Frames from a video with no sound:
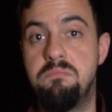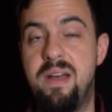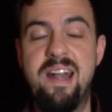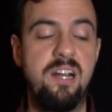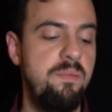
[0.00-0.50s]

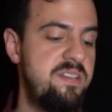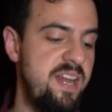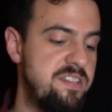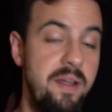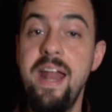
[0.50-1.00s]
I don't know, it's
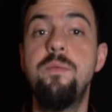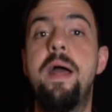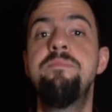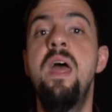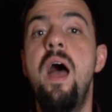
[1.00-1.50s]
tasty.
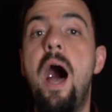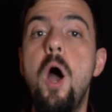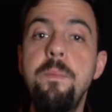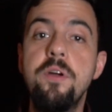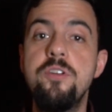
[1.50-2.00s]
Anyway, I
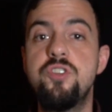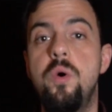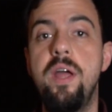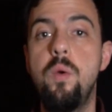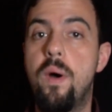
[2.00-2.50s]
hope you're enjoying